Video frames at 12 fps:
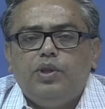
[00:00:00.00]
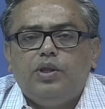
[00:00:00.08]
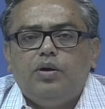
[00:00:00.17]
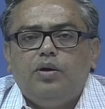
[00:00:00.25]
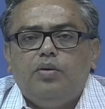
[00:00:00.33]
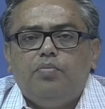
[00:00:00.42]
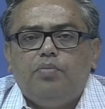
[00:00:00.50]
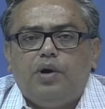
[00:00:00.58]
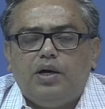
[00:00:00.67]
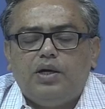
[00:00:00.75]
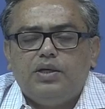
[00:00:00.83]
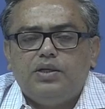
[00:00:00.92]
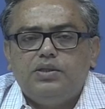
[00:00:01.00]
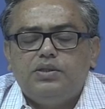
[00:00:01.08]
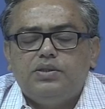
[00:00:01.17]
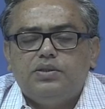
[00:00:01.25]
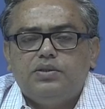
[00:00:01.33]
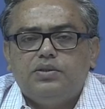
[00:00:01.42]
the parties,
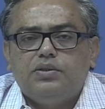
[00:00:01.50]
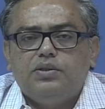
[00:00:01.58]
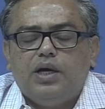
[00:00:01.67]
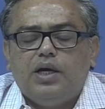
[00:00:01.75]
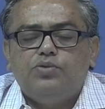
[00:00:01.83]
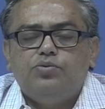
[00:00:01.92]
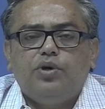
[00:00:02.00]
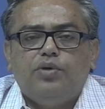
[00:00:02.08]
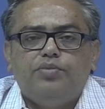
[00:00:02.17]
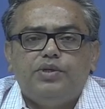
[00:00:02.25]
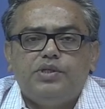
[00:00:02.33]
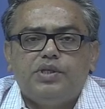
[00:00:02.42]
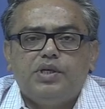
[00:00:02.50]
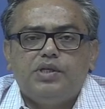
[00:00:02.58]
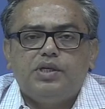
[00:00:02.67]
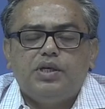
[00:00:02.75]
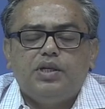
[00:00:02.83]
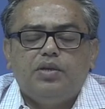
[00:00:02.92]
as we have discussed
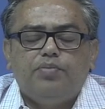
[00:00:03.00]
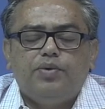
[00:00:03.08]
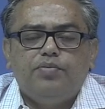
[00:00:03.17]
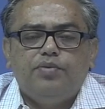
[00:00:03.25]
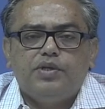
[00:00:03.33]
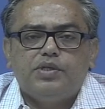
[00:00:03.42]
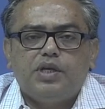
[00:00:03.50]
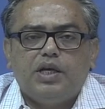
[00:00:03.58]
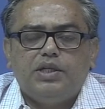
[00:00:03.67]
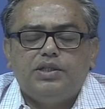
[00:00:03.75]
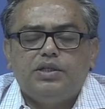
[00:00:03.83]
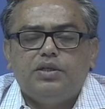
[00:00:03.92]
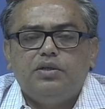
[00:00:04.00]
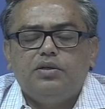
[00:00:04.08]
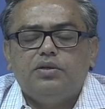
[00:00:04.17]
in the previous lecture.